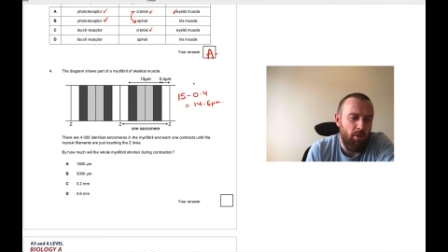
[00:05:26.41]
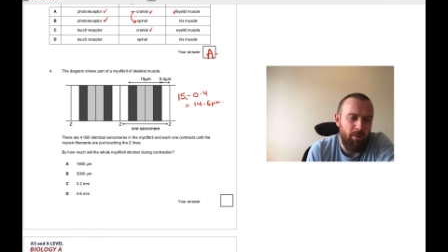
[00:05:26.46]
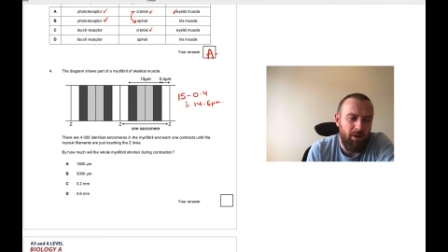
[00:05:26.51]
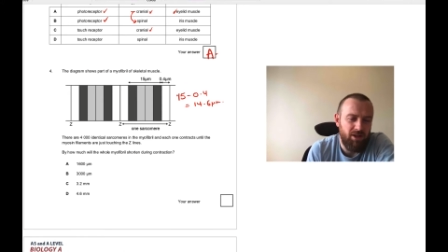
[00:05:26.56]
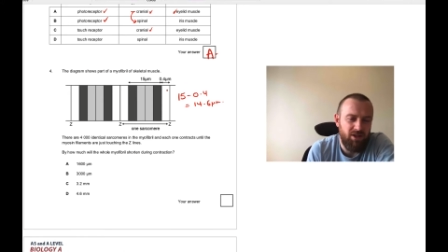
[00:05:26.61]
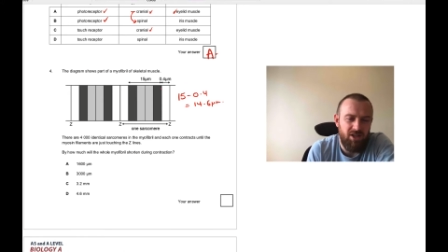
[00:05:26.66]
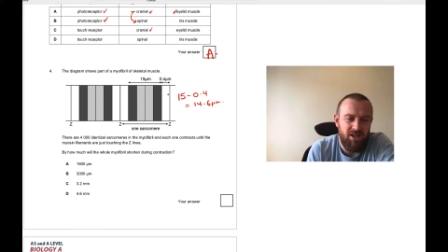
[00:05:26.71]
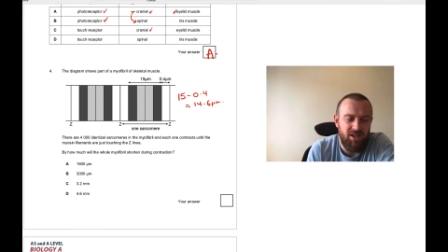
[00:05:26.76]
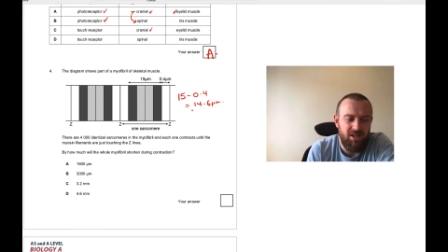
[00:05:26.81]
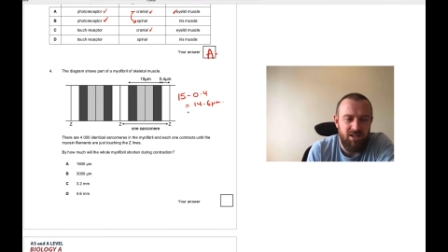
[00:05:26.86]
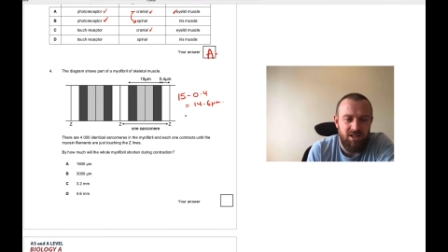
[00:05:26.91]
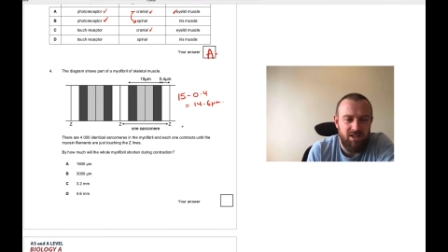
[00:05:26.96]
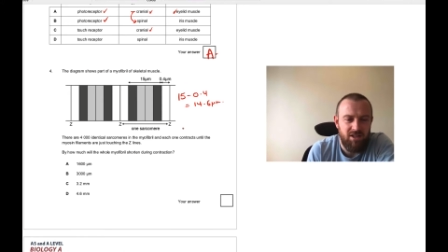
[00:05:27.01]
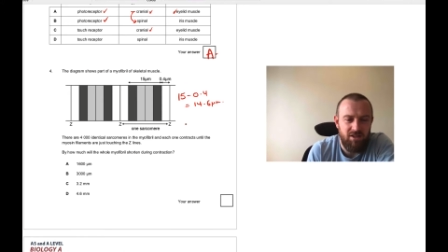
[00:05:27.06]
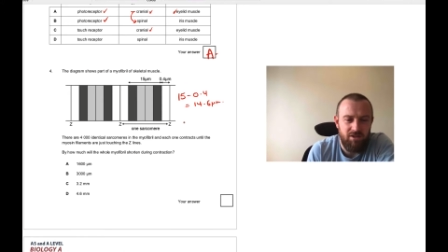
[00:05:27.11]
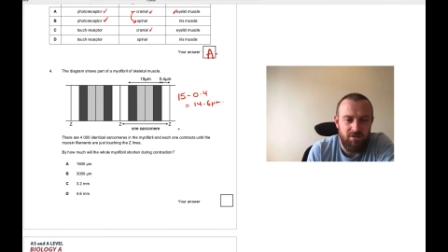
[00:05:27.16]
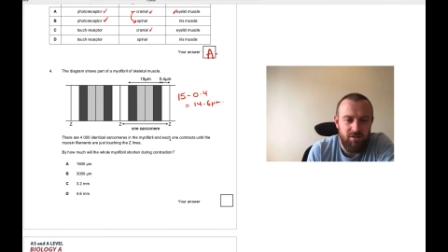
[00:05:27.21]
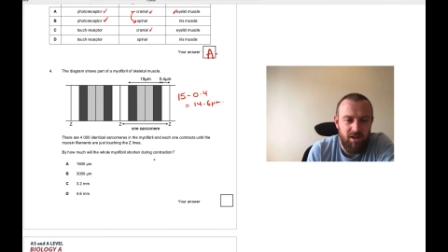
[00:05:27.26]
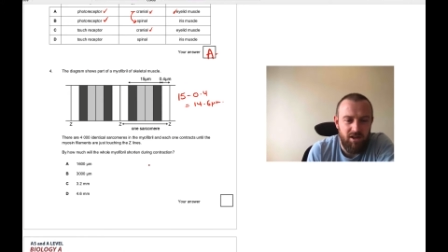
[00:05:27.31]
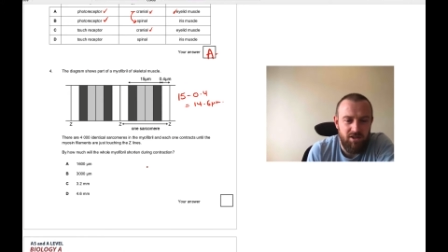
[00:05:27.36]
Actually, I didn't need to
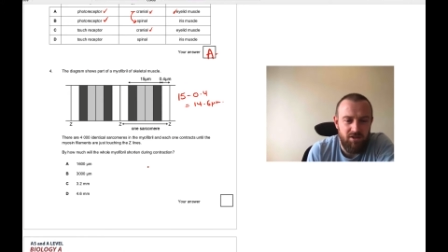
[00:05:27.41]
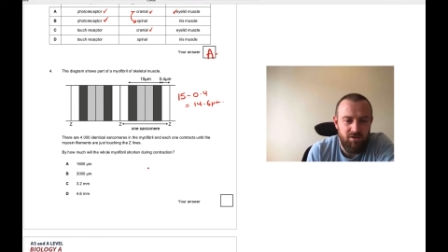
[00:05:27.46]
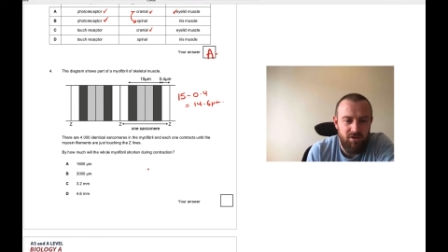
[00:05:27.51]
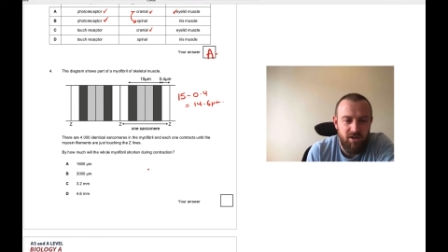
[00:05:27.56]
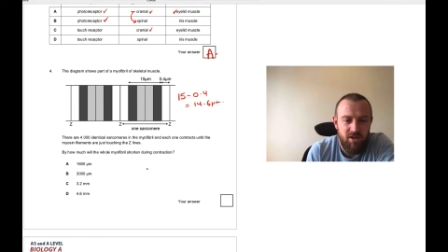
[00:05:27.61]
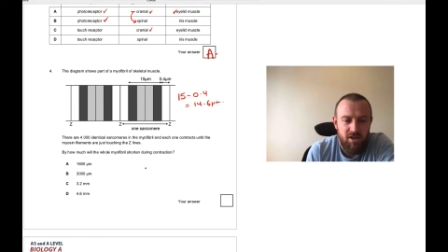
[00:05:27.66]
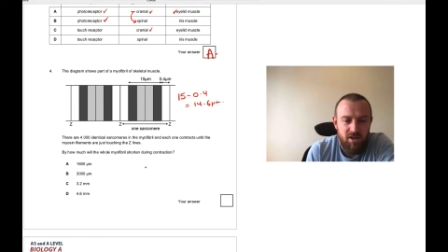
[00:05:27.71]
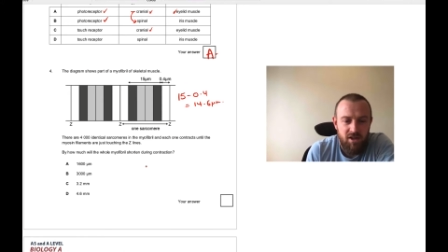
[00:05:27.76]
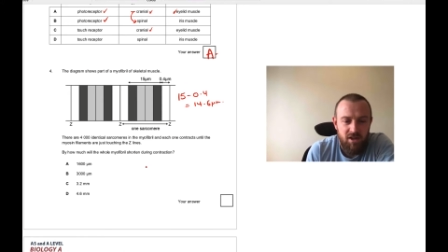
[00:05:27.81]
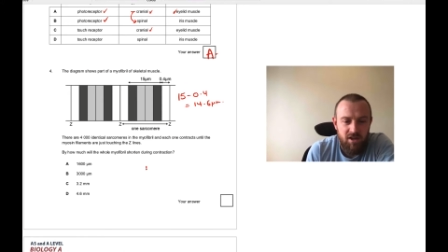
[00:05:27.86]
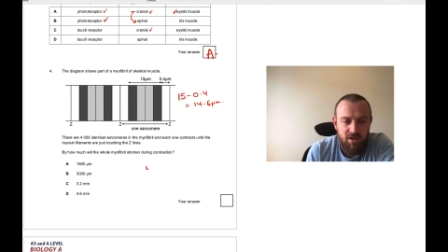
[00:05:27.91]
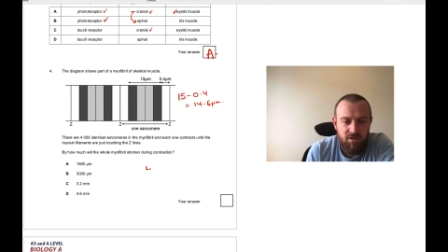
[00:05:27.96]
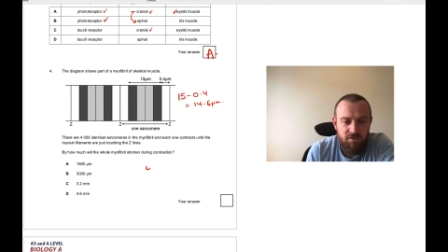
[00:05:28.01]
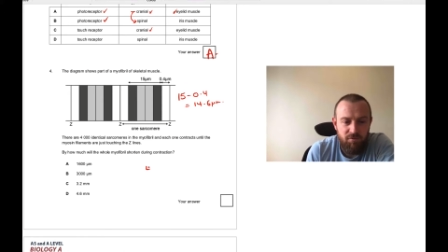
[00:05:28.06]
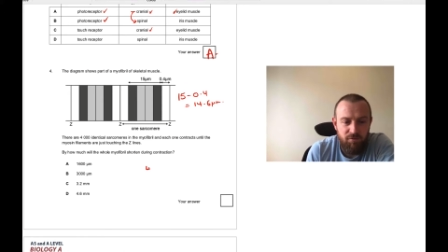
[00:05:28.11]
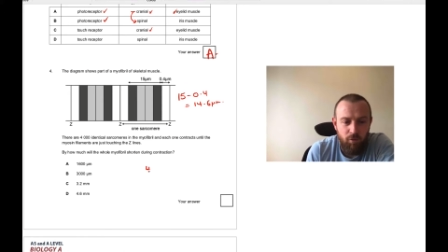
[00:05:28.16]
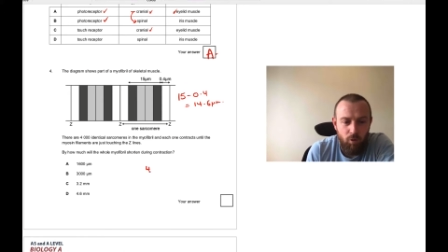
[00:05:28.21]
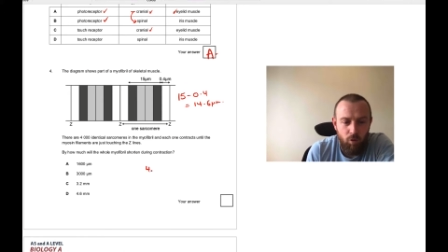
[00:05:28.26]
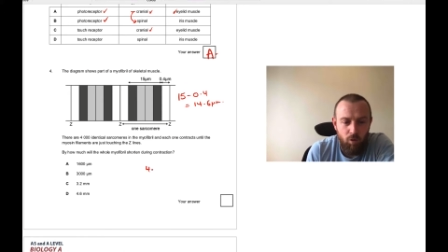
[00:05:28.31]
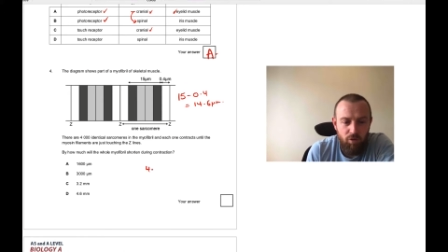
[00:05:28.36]
do that, sorry. It's
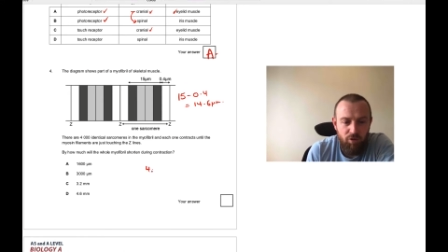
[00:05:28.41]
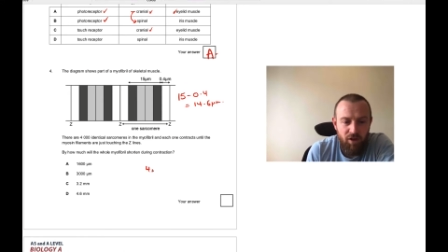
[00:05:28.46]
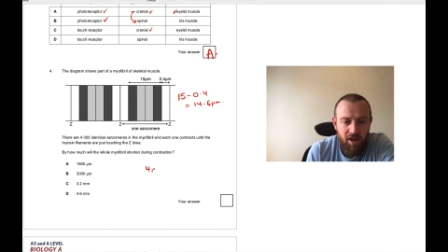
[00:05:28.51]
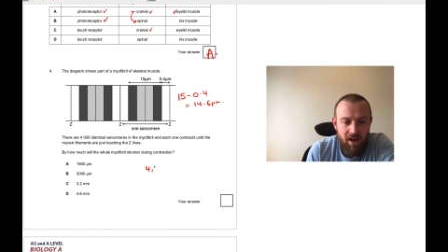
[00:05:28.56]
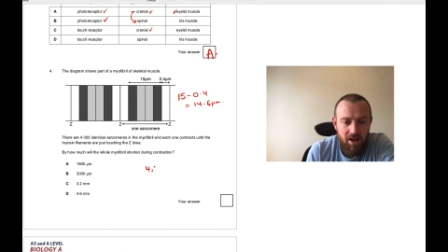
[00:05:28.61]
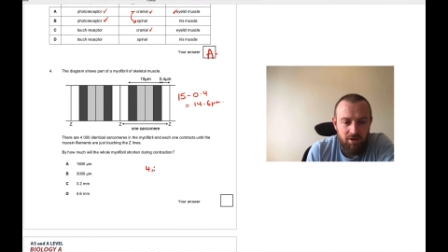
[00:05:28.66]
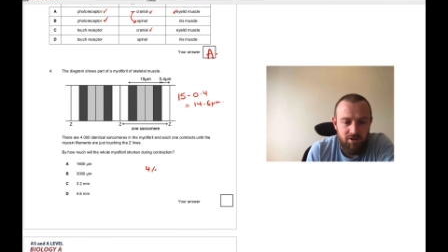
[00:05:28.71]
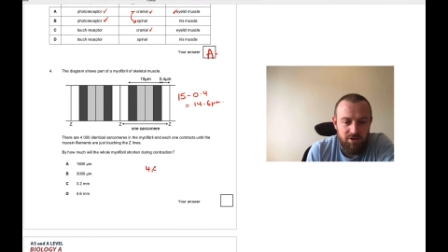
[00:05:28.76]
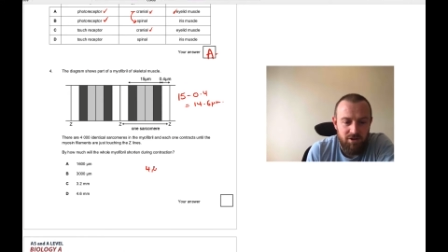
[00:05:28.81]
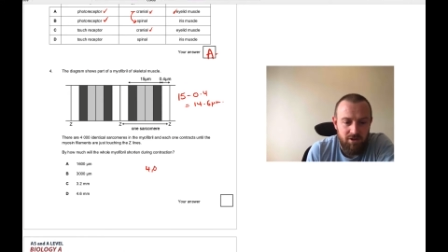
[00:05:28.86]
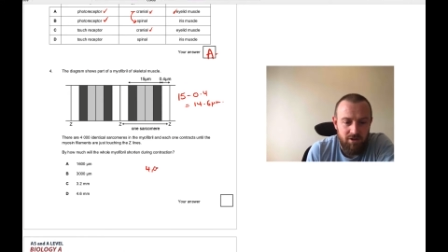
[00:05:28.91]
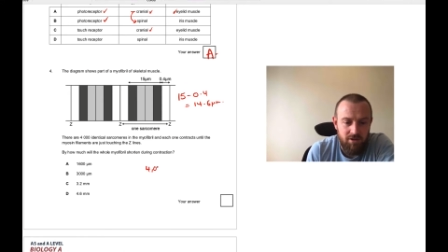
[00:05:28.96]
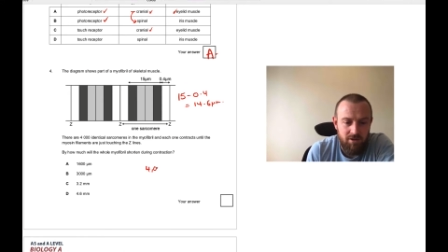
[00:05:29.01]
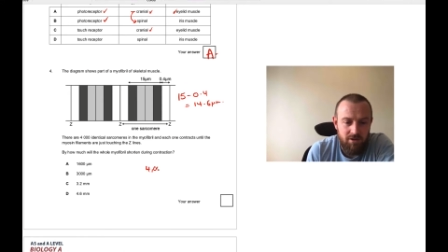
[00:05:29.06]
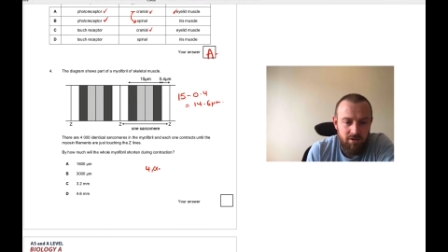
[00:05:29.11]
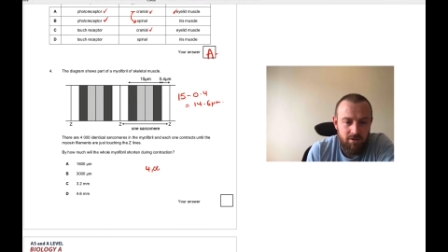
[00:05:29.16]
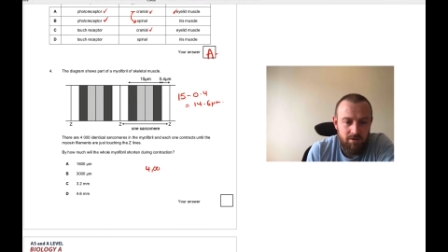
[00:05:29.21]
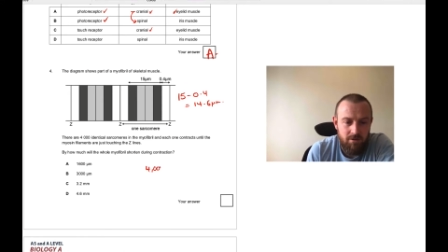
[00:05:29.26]
4,000